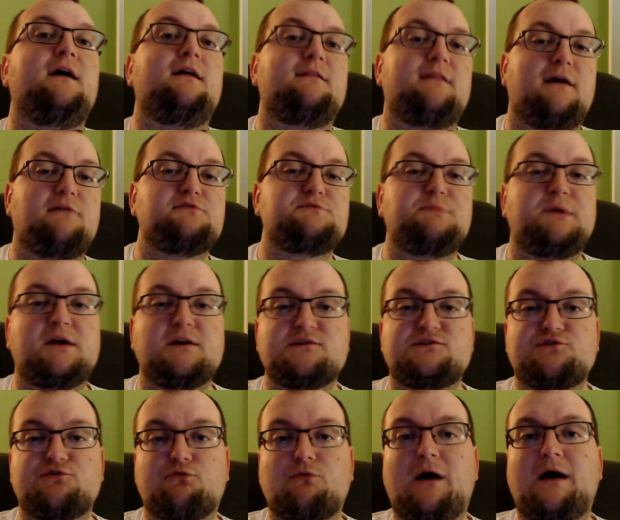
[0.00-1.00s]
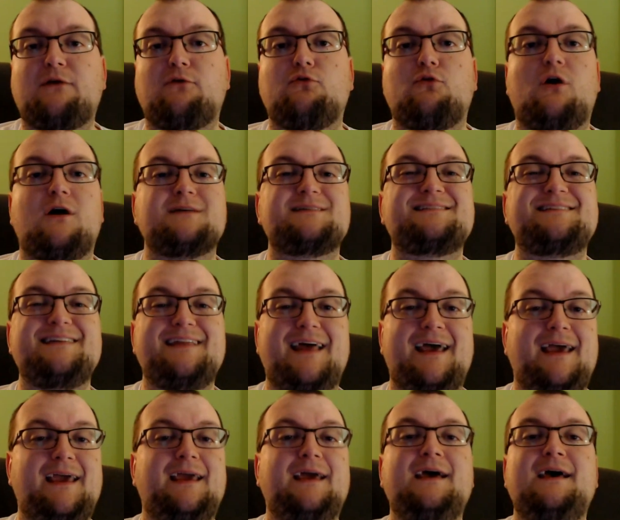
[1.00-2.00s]
That was because Toronto lost
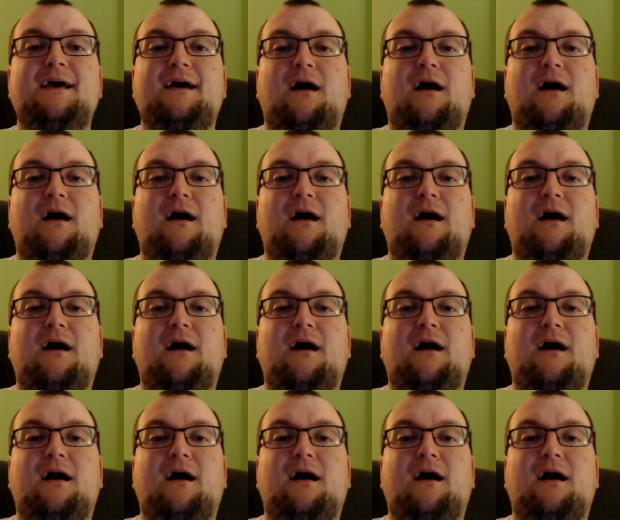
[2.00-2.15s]
today.